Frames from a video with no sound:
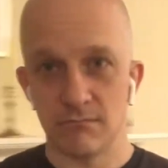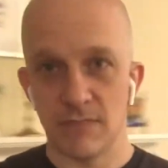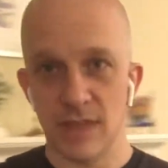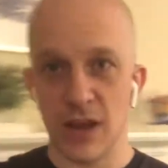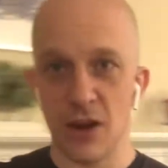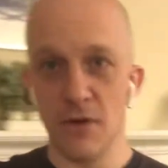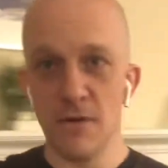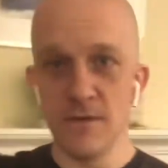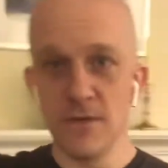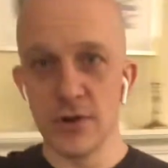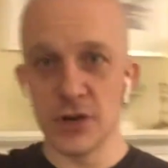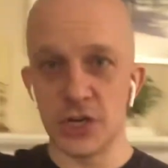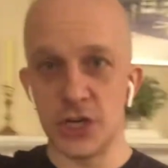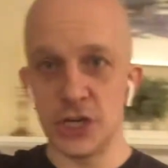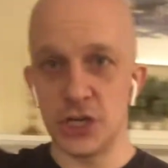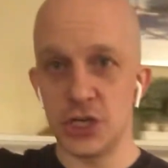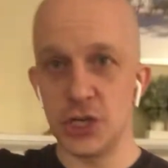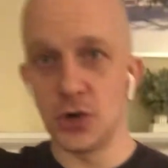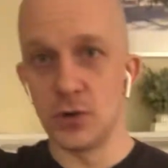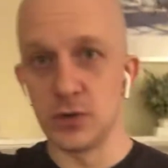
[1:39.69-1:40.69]
And over his
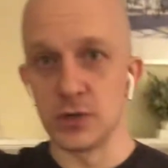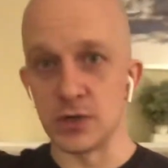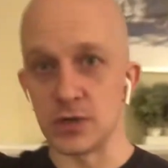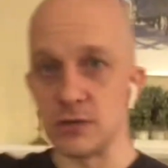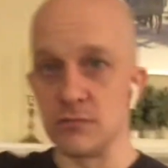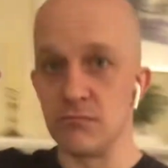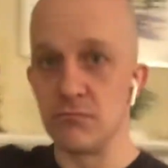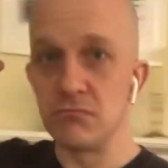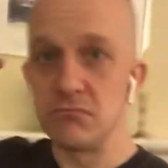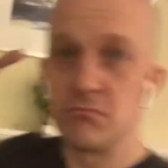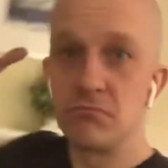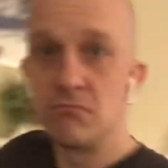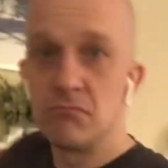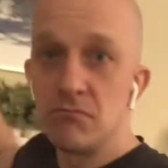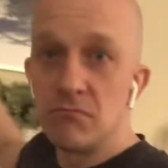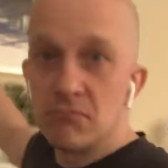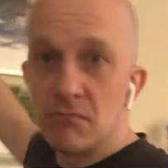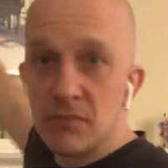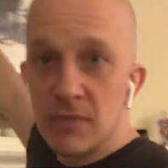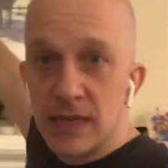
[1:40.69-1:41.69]
shoulder
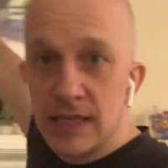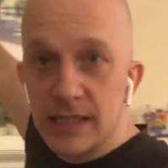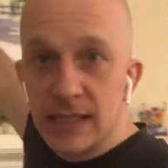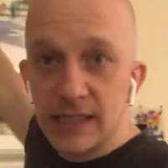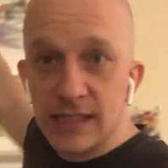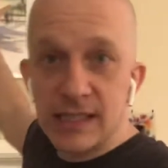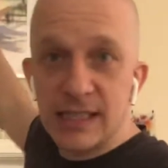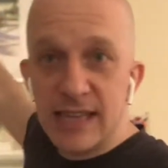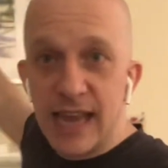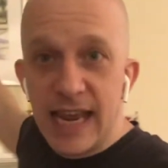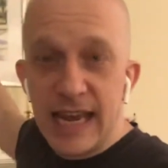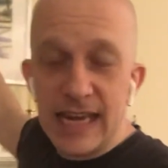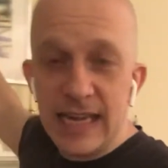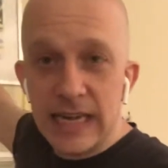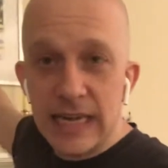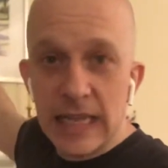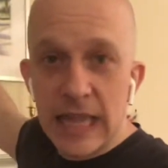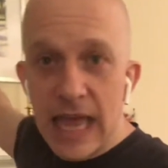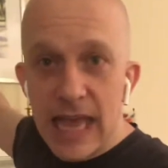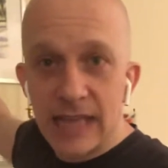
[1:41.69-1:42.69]
is a
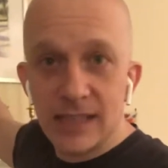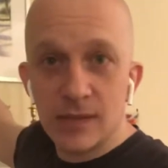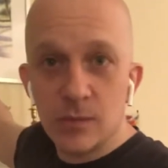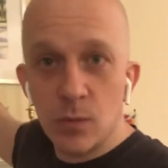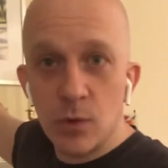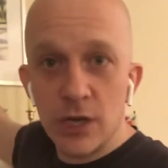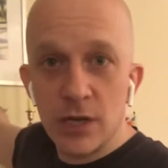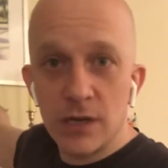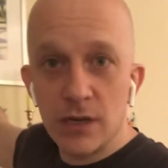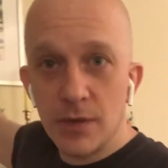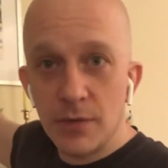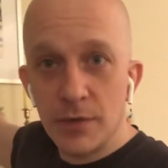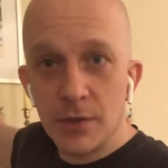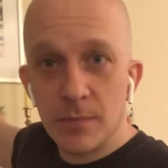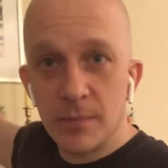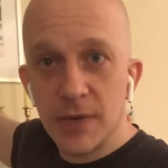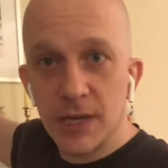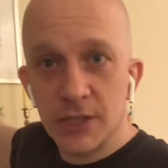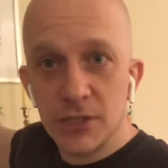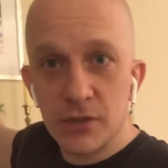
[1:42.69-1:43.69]
stained glass window with a
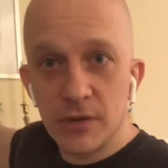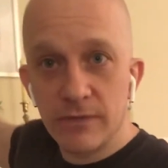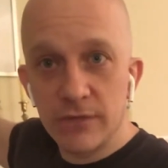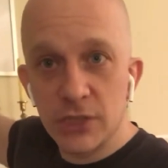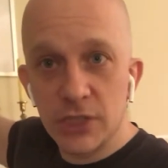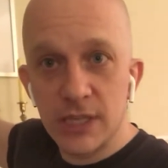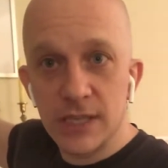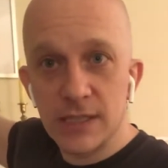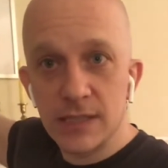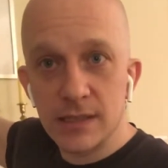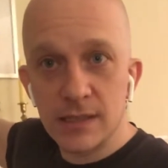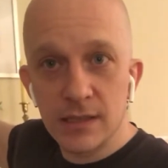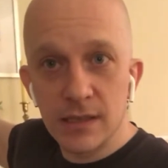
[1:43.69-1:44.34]
picture of Jesus.